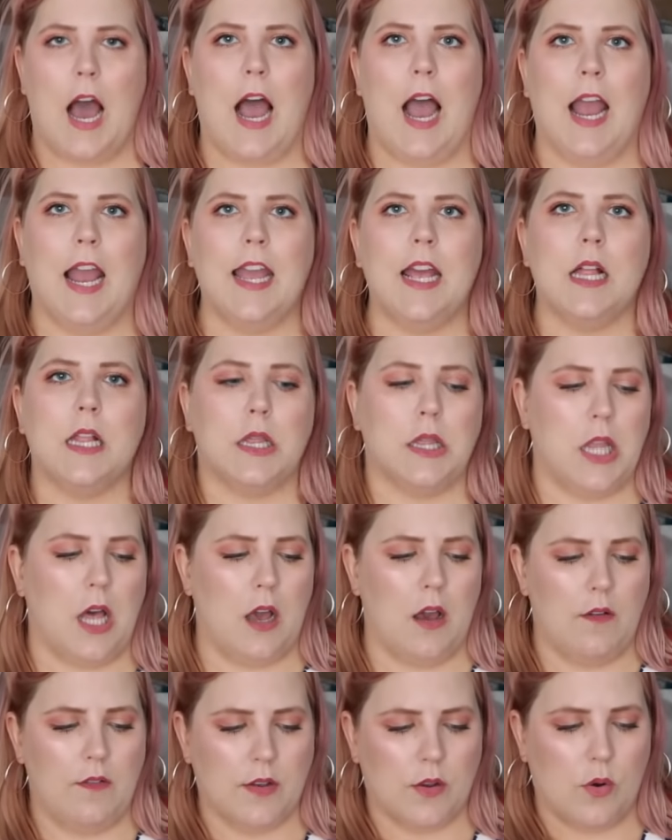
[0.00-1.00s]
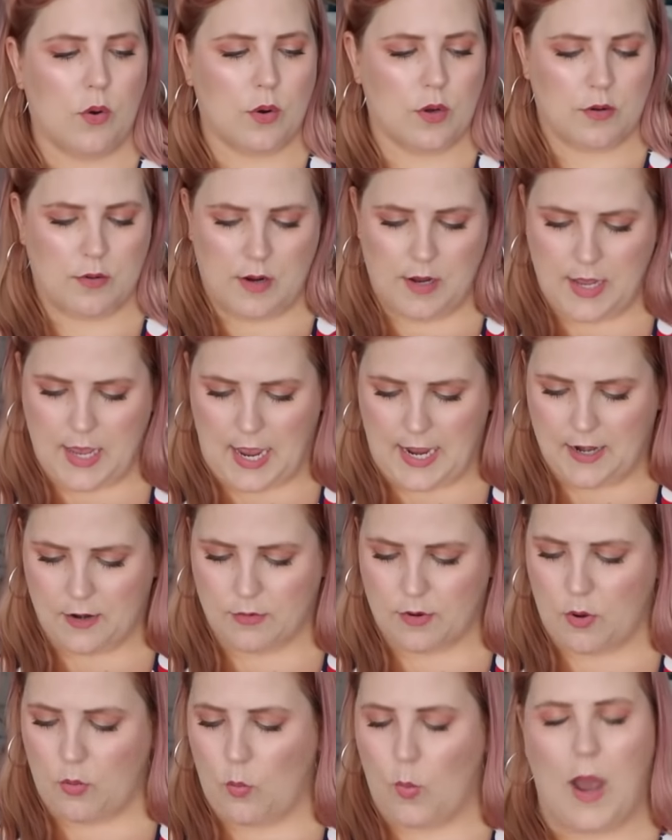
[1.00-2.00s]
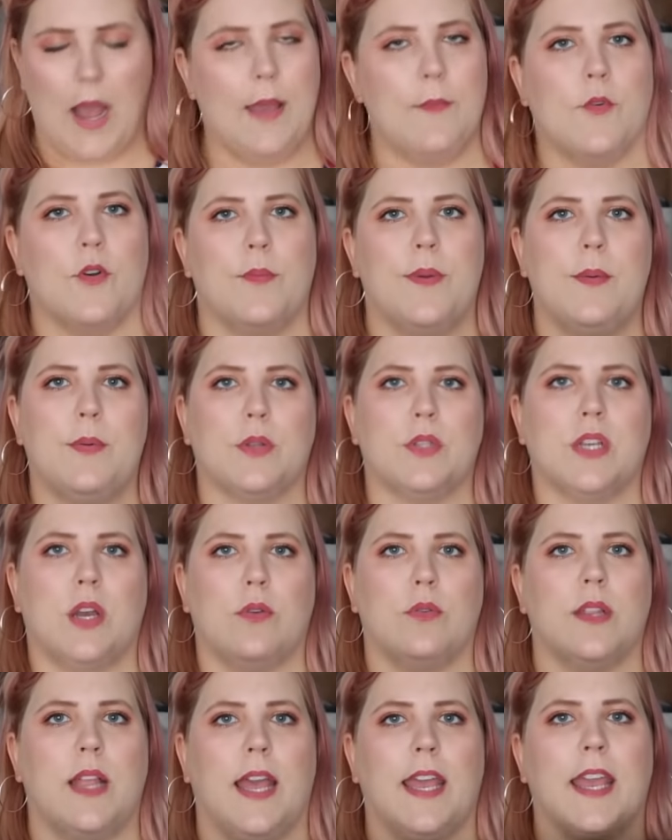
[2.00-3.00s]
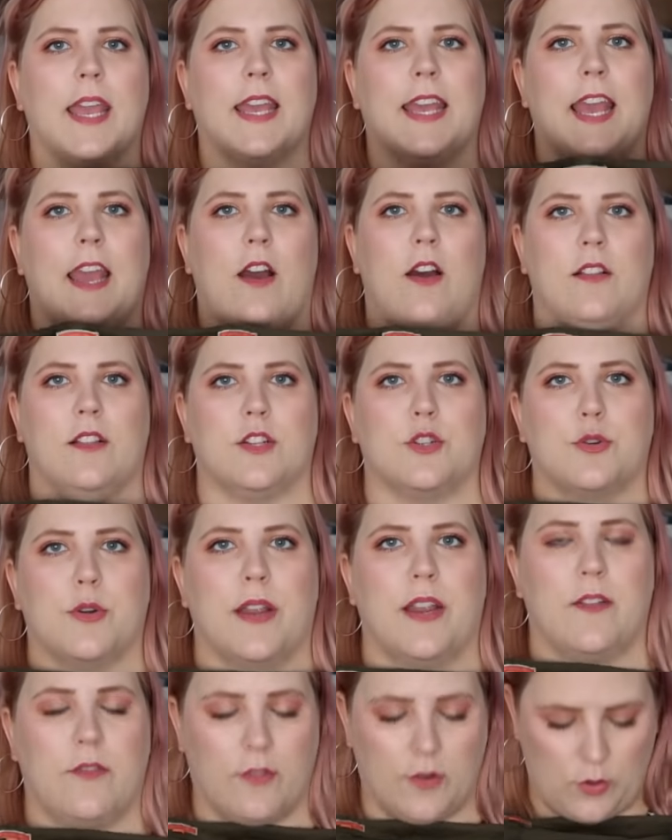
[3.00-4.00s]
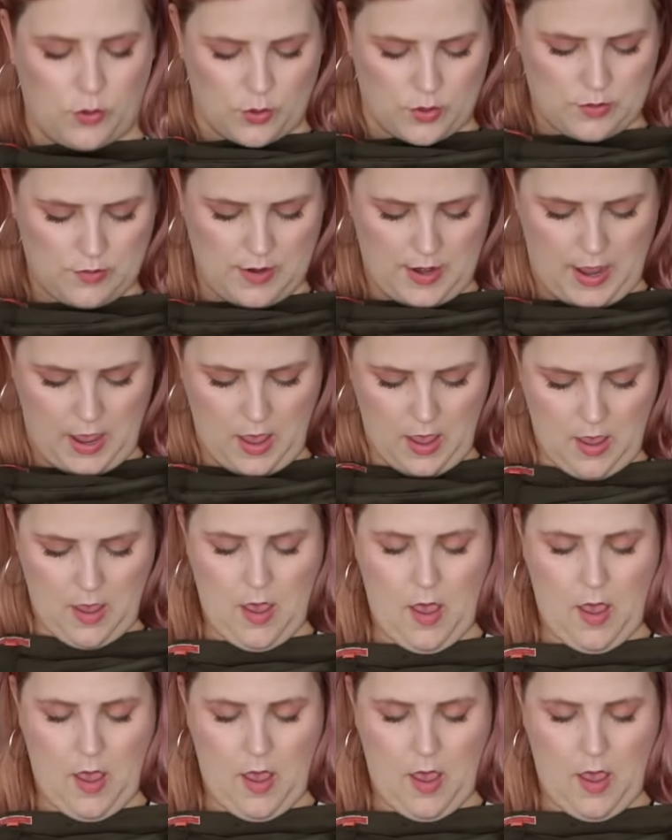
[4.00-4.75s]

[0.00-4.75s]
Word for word: I love corduroy. I don't know why more people don't like get on the train for corduroy,